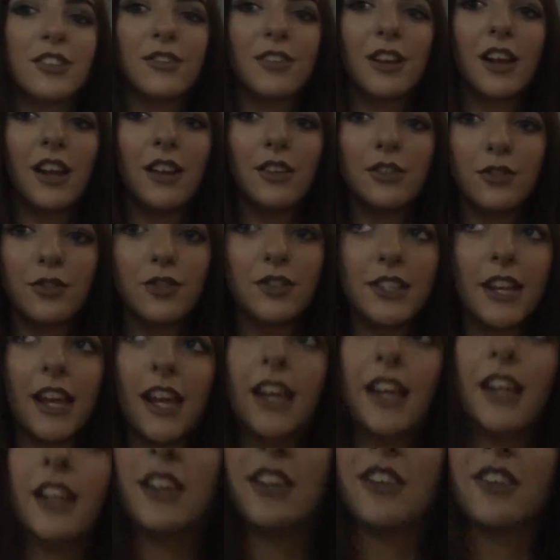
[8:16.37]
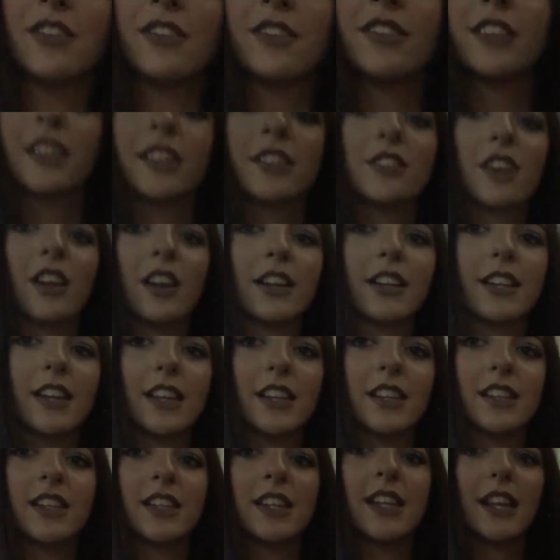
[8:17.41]
around all day, trying to
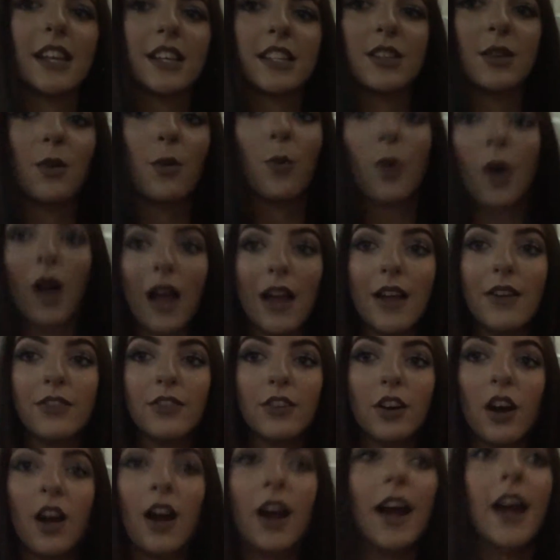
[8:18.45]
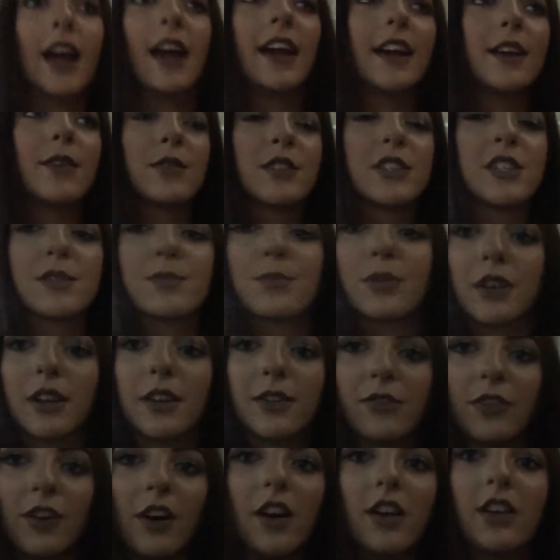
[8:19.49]
connect to Wi-Fi, which is pretty
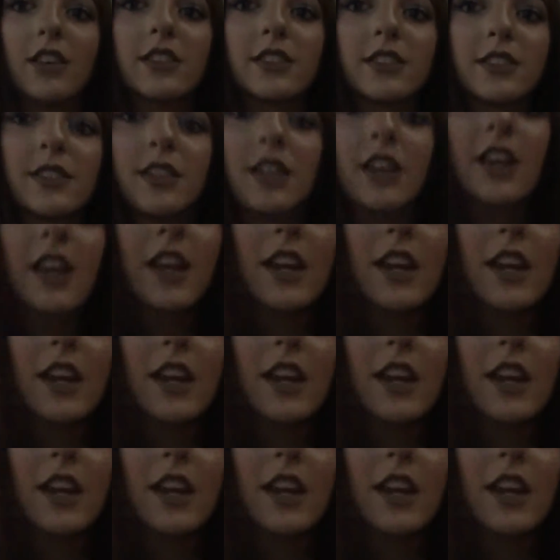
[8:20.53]
fast.